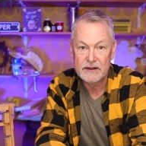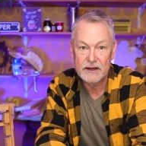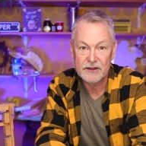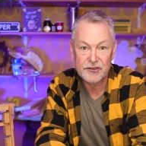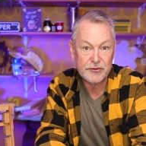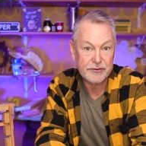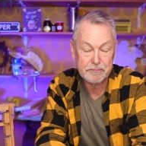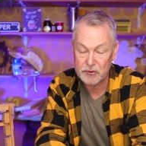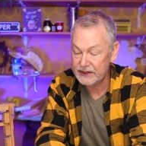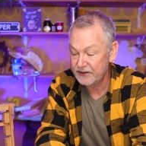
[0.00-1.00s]
uh,
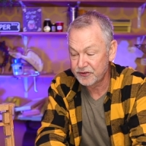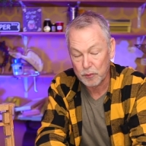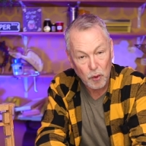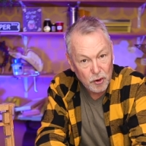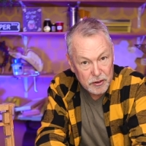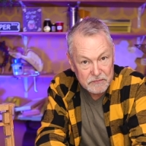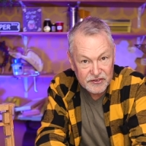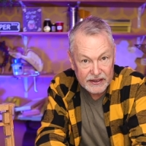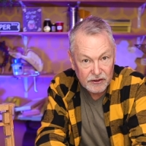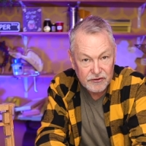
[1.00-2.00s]
spring
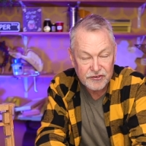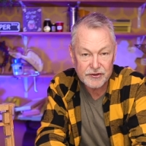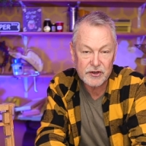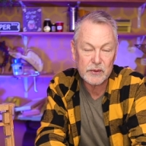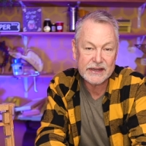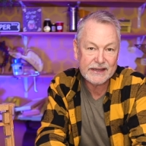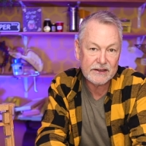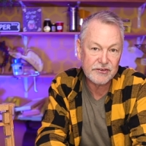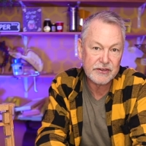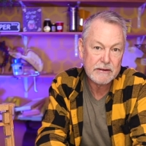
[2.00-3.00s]
swarms that lose their
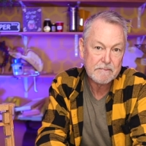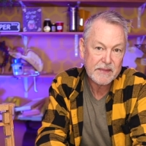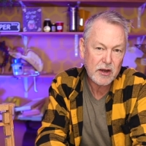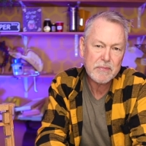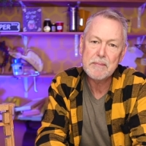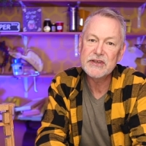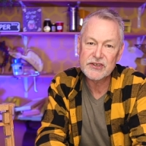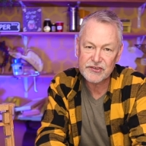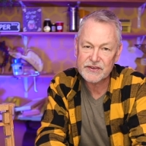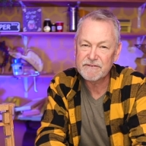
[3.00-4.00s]
queens, or maybe
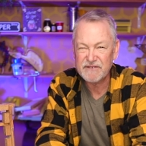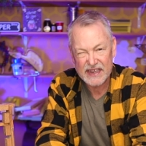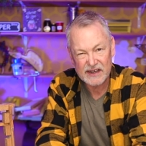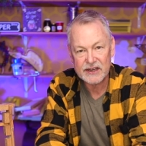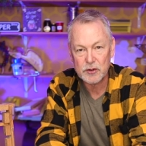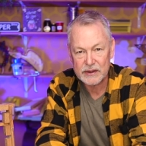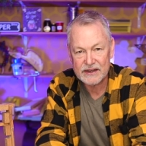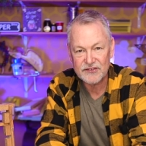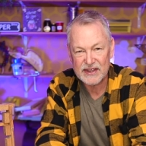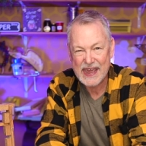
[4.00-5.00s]
just the failing
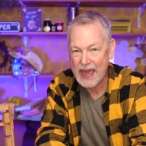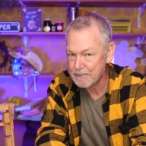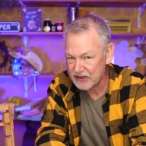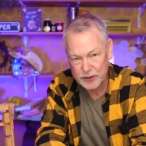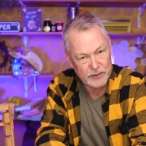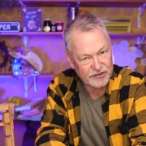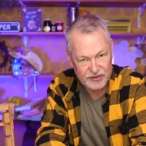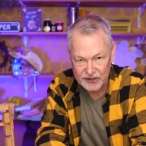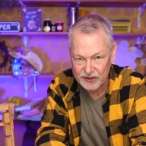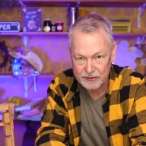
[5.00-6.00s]
queens that happen to us
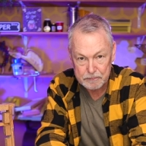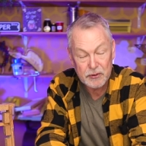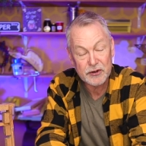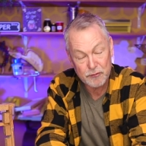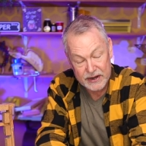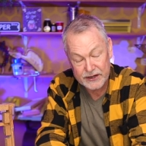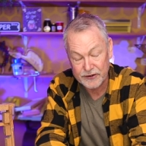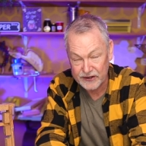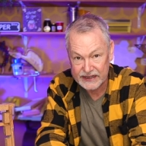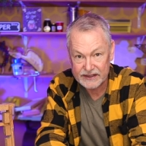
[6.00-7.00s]
all pretty
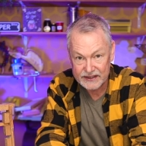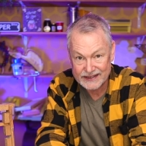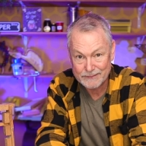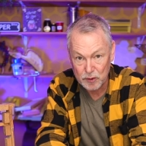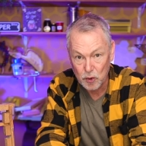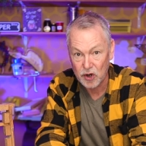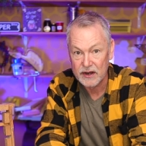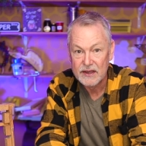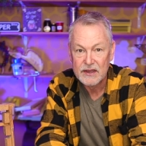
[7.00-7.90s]
regularly anymore.